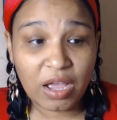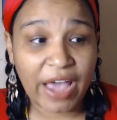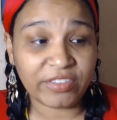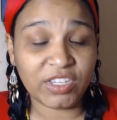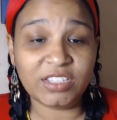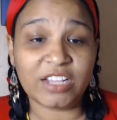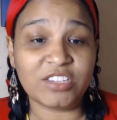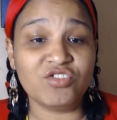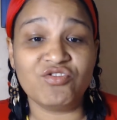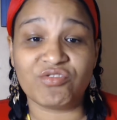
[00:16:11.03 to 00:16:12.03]
I think
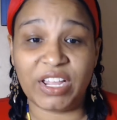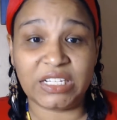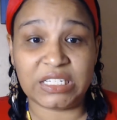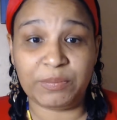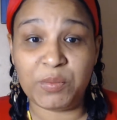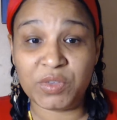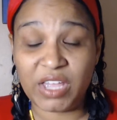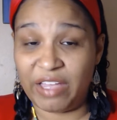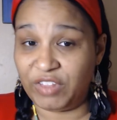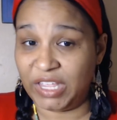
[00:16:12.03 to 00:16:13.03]
that's great. People that
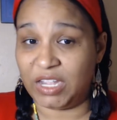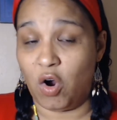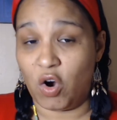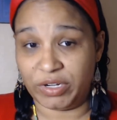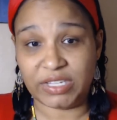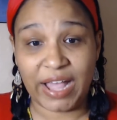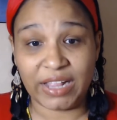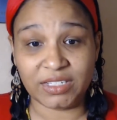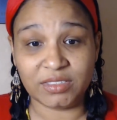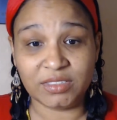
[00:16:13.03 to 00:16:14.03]
have like art
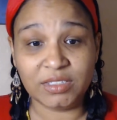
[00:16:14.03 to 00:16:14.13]
talent